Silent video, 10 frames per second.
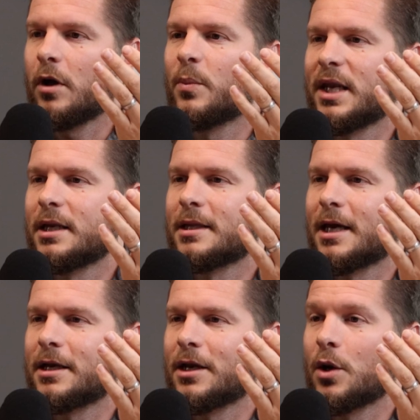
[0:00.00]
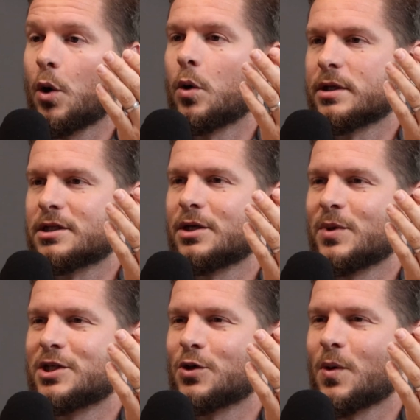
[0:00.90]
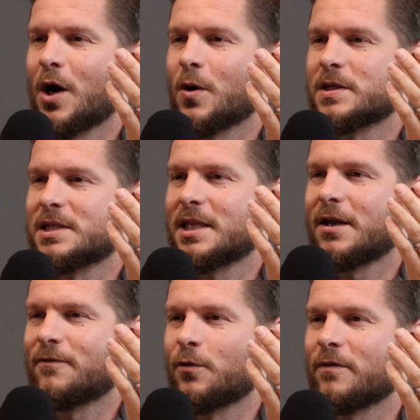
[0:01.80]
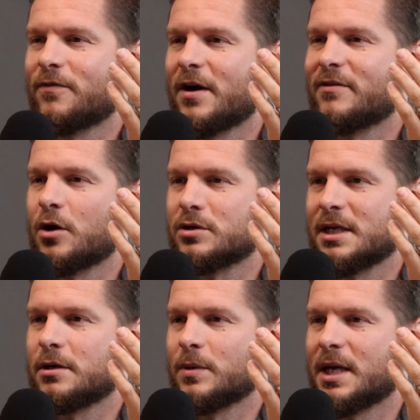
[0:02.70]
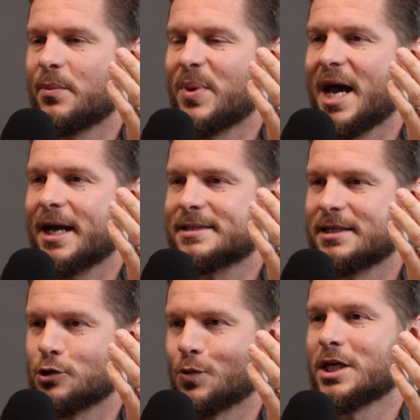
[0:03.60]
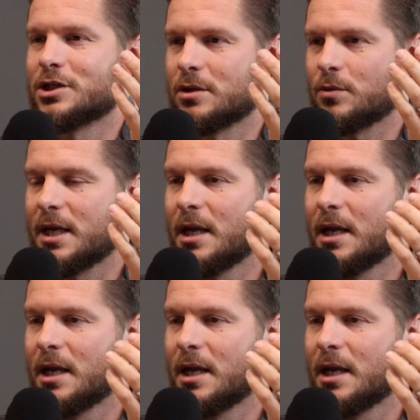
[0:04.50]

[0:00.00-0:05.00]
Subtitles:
all been in that, it's going to be 2 hours and then 4 or 5 hours later we get back situation, right?